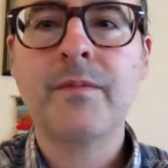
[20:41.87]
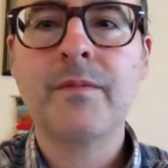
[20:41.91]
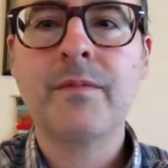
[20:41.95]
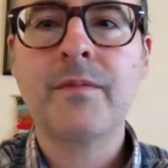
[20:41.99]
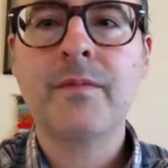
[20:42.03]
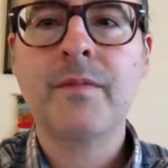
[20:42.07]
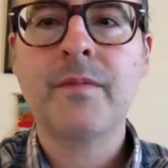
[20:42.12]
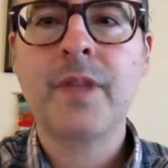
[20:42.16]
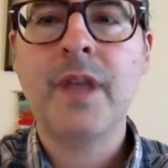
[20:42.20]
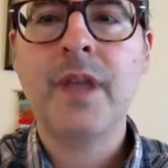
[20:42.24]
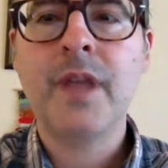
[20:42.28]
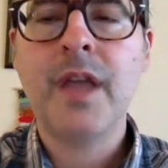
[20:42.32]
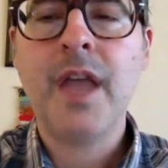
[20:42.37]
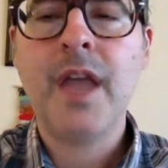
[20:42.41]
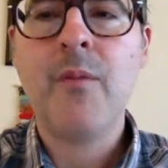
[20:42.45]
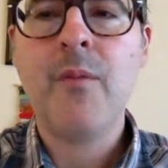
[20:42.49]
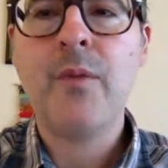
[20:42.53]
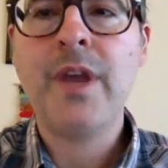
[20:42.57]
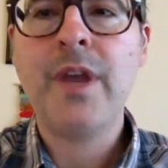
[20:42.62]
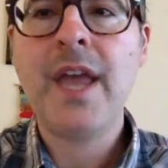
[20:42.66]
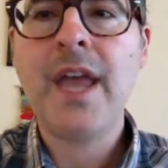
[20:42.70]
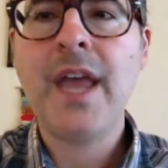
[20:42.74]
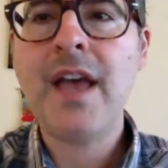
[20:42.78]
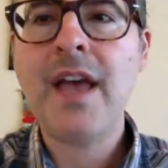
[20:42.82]
And we
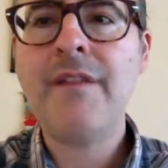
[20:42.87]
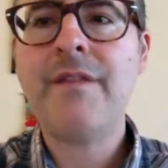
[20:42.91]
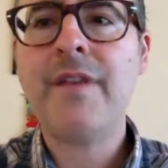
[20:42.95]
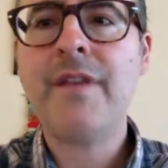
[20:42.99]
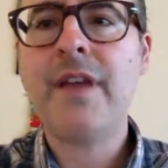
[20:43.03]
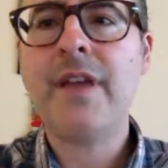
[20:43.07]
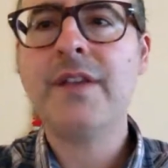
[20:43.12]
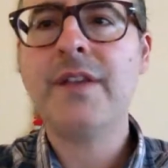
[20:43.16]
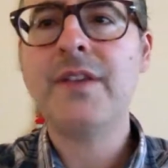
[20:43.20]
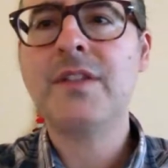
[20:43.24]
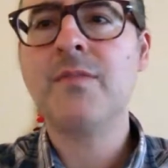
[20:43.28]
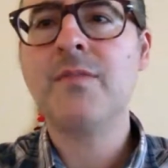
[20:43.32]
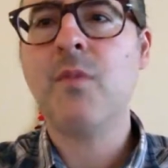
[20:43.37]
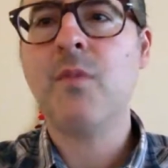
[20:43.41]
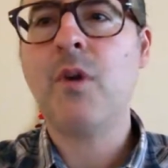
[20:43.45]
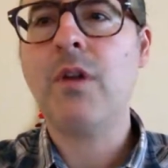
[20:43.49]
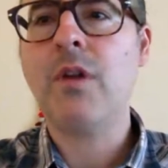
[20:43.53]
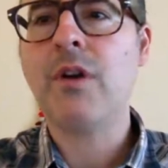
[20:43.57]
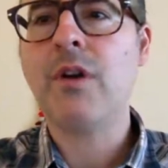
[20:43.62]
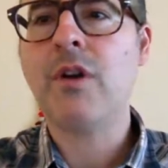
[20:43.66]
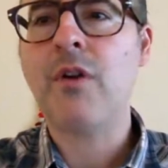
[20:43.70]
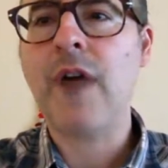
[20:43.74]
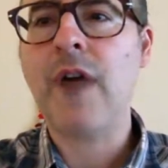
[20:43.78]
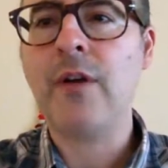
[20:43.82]
have a smaller
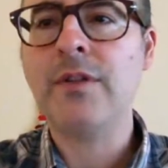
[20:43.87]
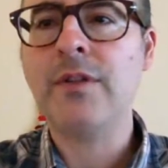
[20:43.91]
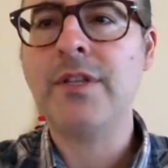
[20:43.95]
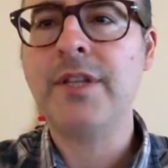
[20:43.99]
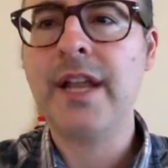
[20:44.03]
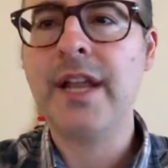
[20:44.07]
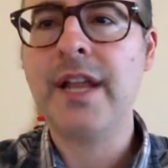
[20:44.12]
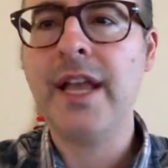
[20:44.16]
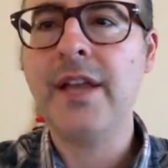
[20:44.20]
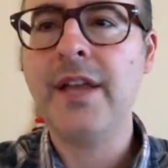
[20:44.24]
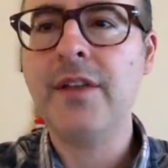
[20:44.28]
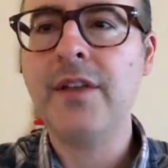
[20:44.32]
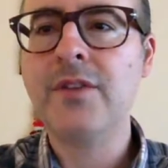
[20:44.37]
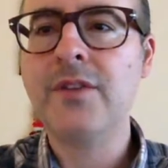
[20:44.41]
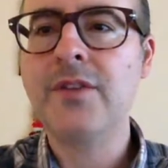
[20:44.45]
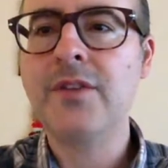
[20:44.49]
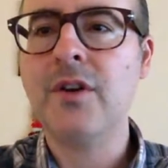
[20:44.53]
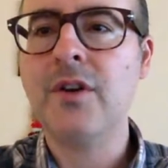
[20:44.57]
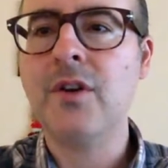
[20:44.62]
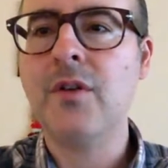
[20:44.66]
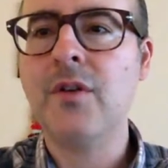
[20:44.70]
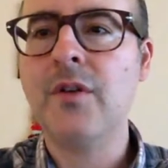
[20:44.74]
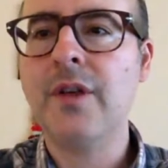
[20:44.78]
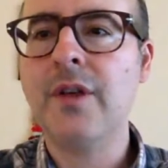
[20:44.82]
crowd today. So
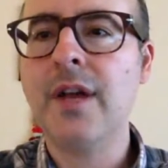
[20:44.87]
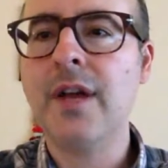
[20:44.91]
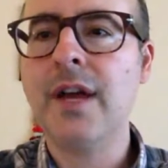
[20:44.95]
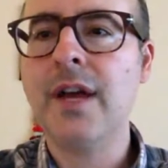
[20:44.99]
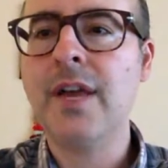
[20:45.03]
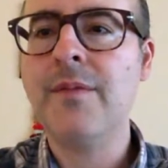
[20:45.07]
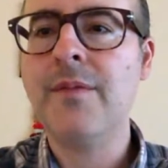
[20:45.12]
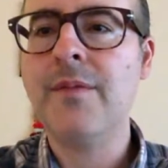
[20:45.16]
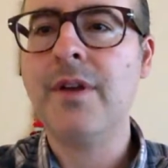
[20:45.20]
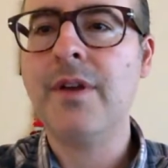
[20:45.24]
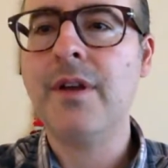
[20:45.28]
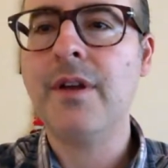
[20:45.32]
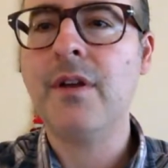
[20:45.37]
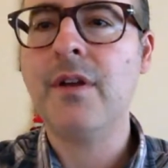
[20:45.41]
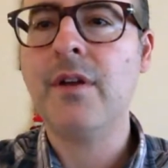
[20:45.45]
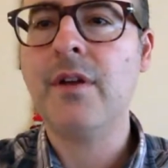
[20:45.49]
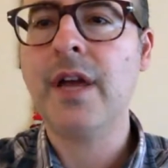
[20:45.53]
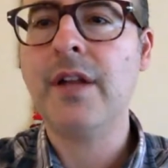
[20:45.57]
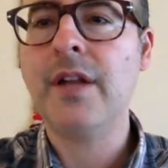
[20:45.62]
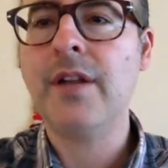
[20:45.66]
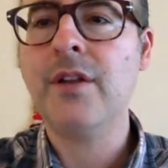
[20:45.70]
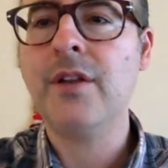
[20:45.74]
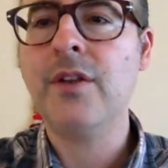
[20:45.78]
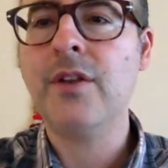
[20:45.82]
what I'm going to go ahead
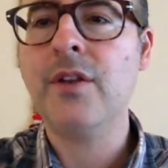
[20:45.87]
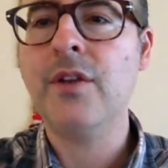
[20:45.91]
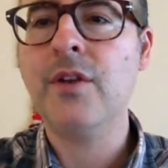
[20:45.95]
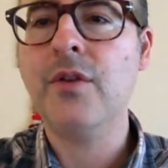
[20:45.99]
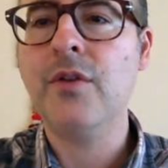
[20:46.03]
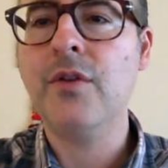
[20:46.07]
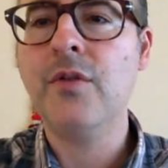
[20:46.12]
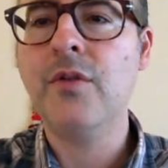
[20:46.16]
and do